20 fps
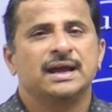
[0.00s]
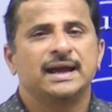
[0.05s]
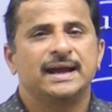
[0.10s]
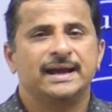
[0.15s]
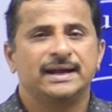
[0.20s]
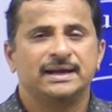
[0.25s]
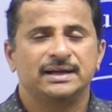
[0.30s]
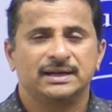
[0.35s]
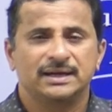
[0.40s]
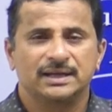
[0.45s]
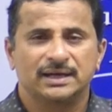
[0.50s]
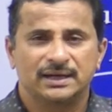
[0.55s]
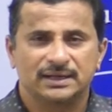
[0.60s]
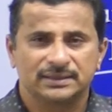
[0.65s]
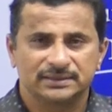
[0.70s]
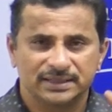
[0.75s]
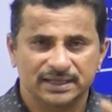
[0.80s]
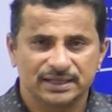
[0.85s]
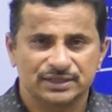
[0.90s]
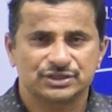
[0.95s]
and
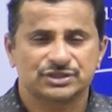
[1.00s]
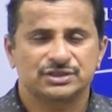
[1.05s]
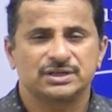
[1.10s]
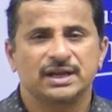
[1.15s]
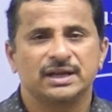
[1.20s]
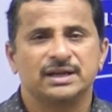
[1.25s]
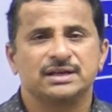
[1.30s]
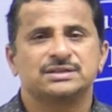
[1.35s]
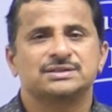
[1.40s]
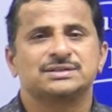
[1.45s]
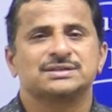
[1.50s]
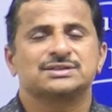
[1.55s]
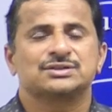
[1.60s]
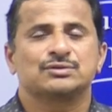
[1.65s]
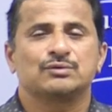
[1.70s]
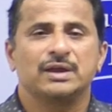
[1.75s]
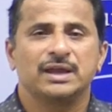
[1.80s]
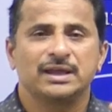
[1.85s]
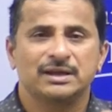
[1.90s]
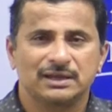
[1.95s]
their states,
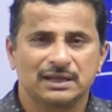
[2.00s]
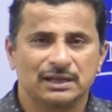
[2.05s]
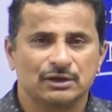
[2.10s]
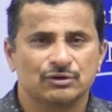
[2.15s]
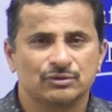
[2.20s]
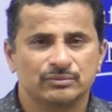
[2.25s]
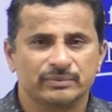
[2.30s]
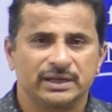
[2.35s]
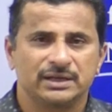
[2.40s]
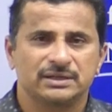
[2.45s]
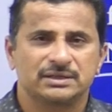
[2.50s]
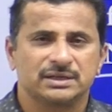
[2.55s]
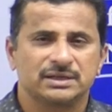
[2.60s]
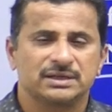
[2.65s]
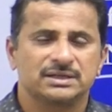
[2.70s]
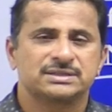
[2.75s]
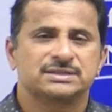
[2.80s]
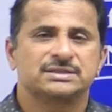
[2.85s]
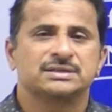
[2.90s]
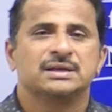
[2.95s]
square
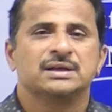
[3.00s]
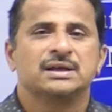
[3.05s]
kilometers